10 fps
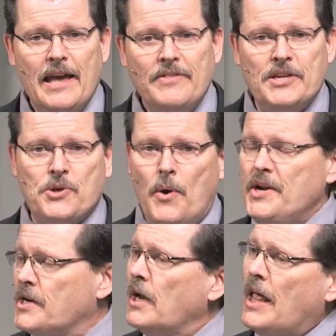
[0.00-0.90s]
that's
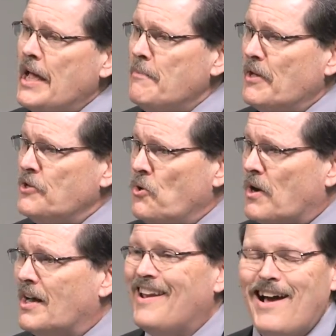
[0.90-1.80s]
going to climb
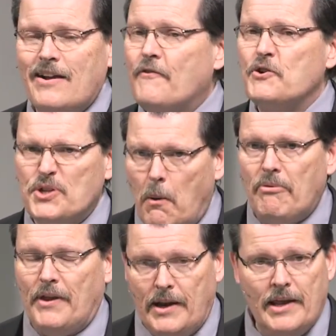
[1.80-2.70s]
your clock for
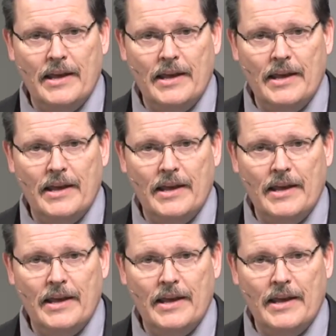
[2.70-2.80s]
something.